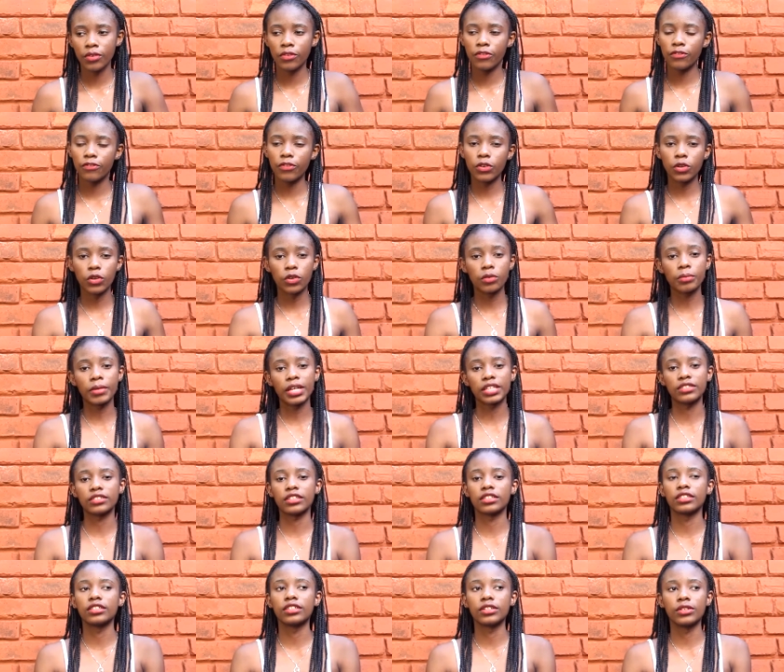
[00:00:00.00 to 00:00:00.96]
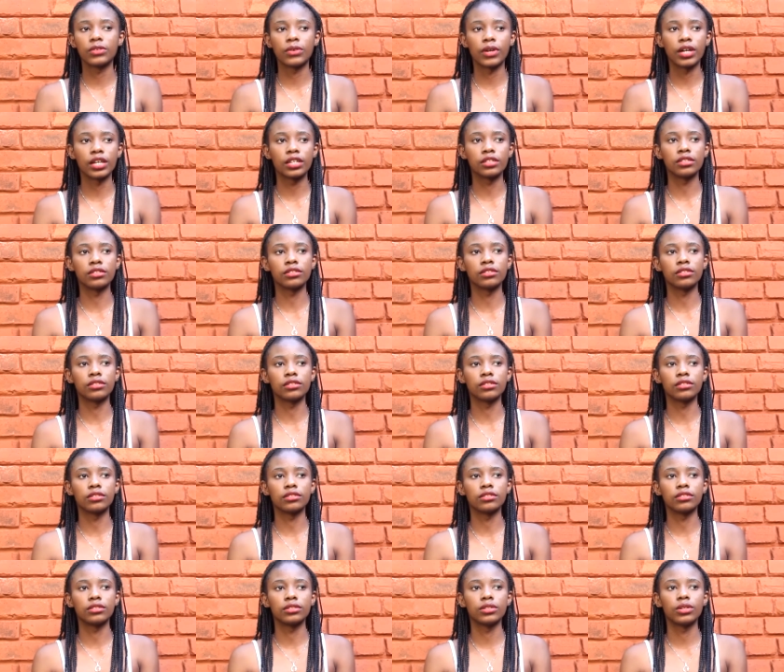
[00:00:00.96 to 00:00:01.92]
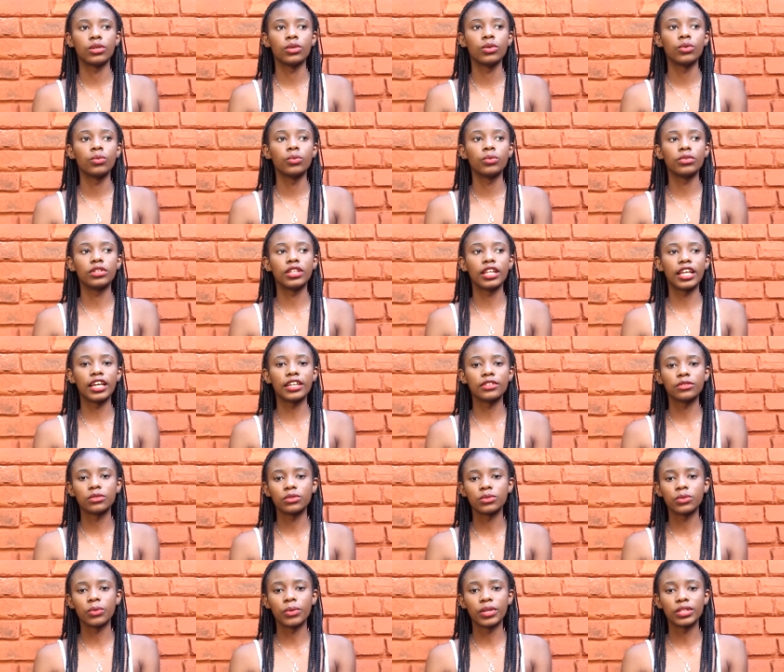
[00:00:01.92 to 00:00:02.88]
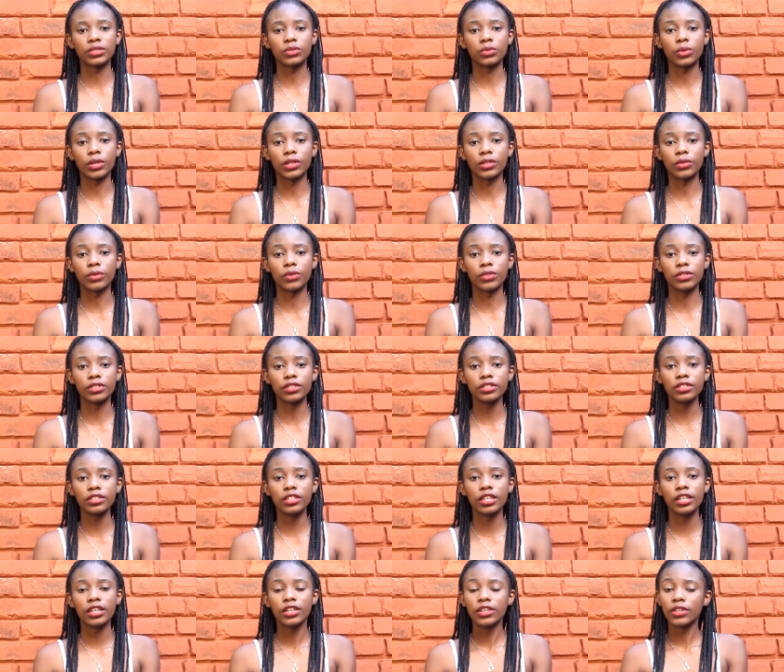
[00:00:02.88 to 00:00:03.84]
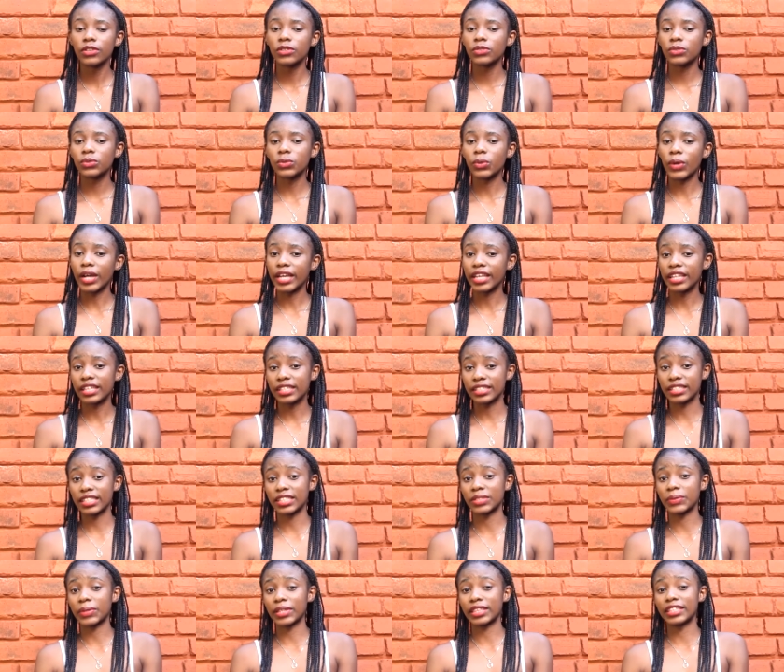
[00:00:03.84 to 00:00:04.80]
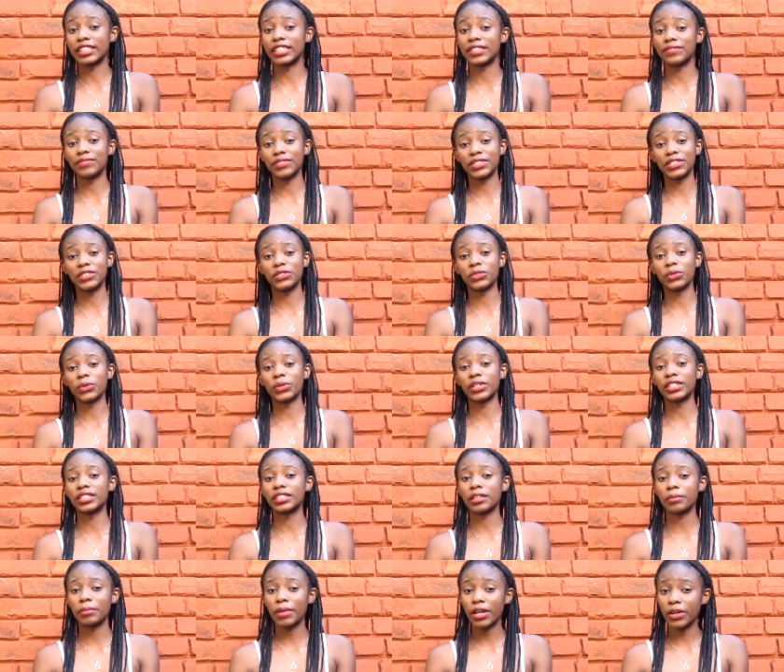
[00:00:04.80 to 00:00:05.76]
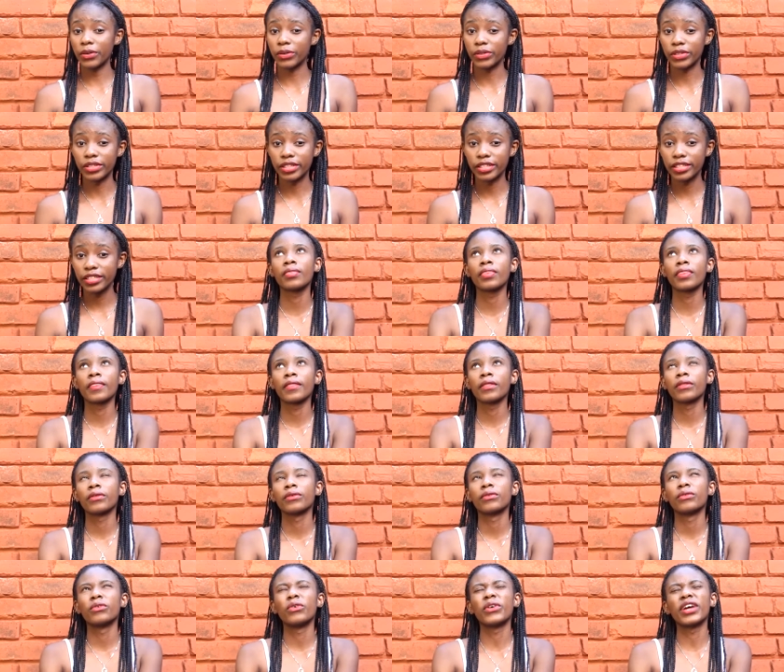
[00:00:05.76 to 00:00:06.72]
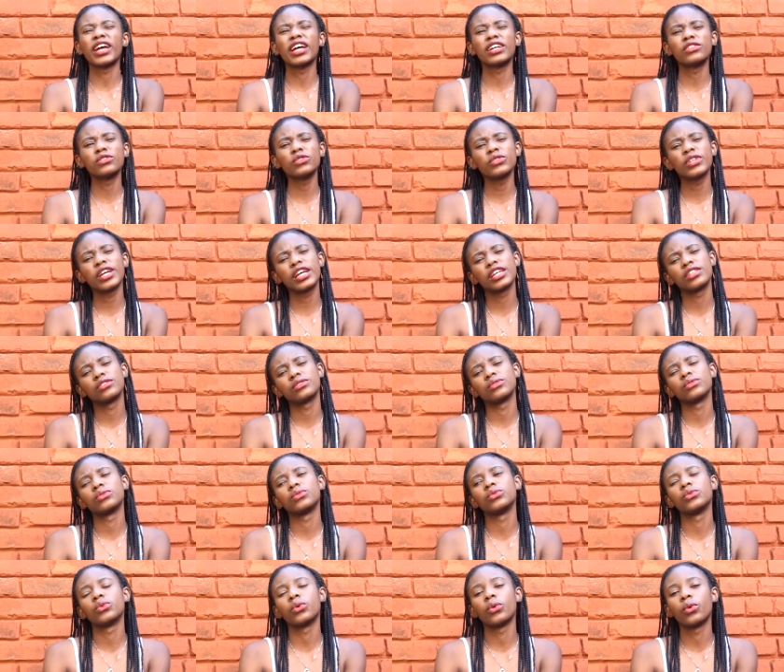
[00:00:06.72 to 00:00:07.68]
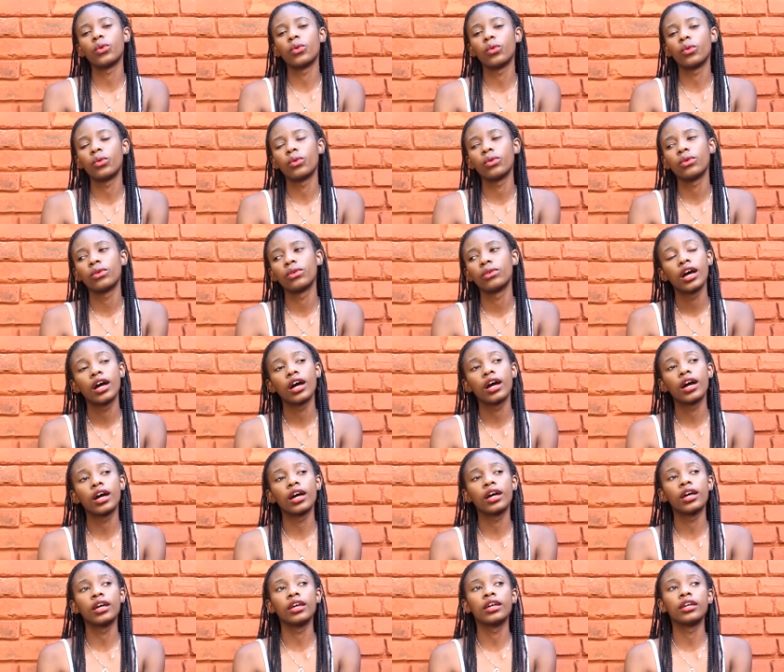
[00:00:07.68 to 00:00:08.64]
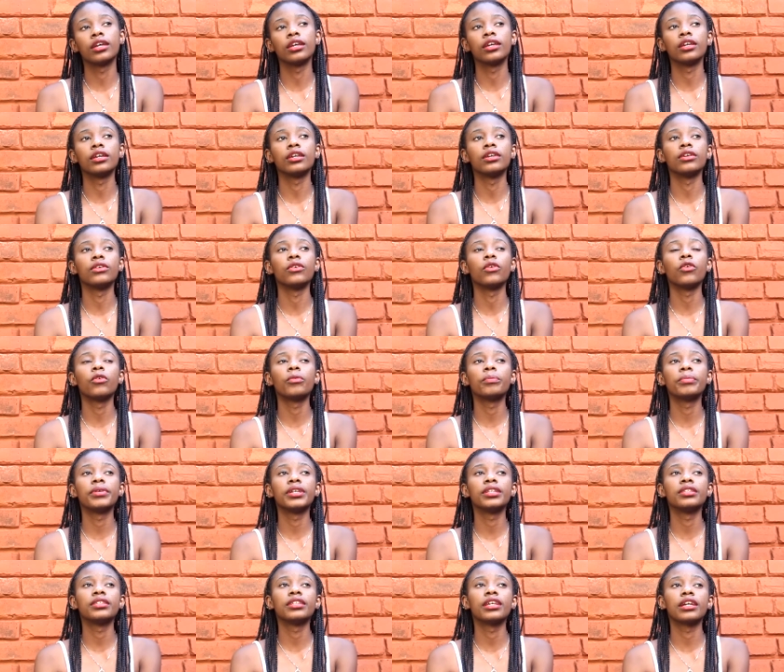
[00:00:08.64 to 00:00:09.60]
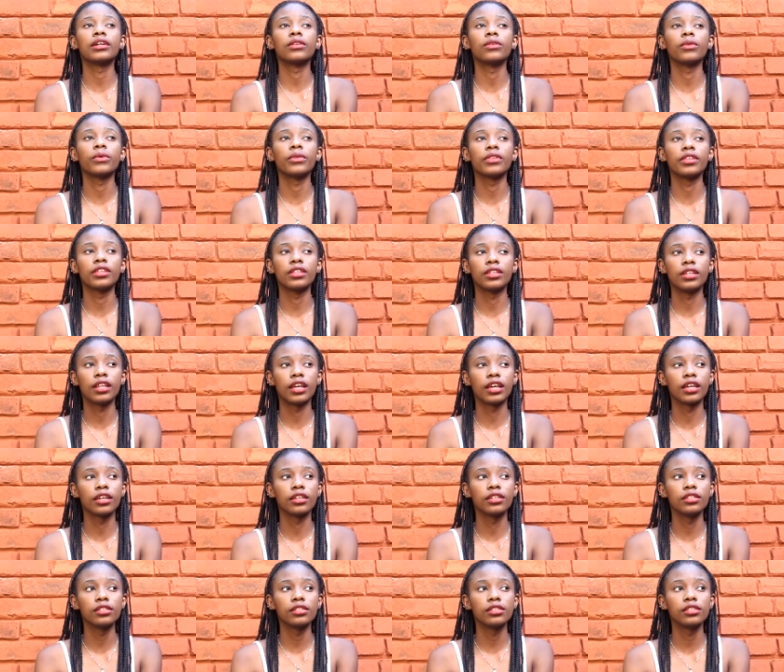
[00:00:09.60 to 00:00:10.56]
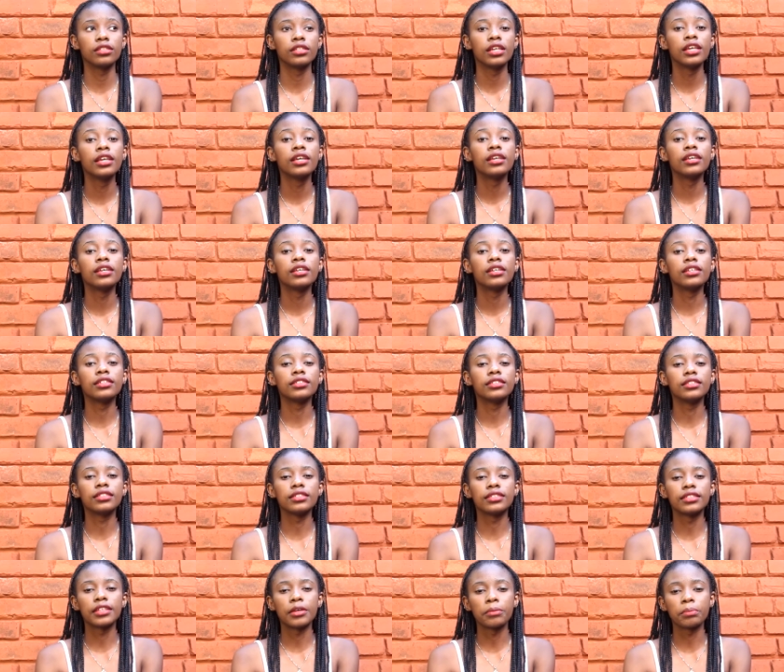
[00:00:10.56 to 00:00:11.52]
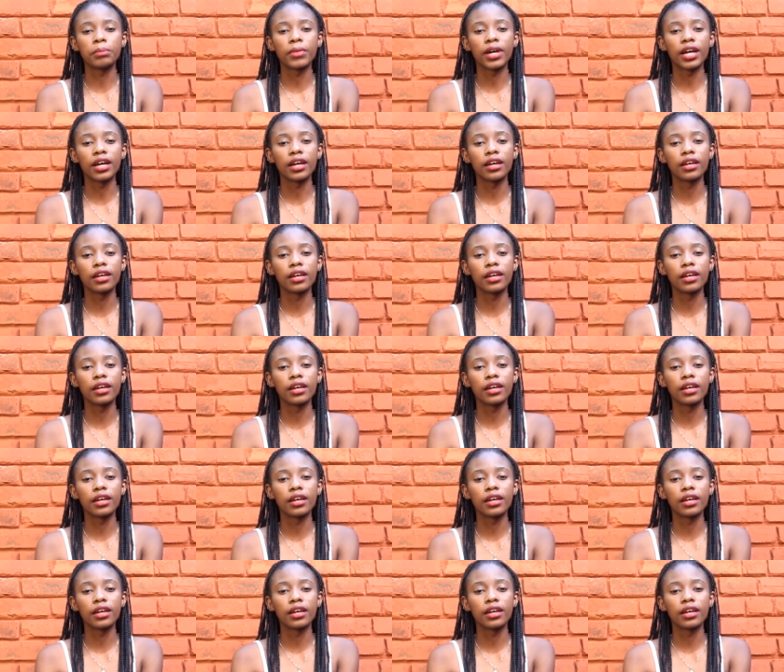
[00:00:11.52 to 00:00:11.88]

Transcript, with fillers: follow my channel and would like to know what's going on so i guess that's what this video is about okay as you guys know i opened the clothing line in december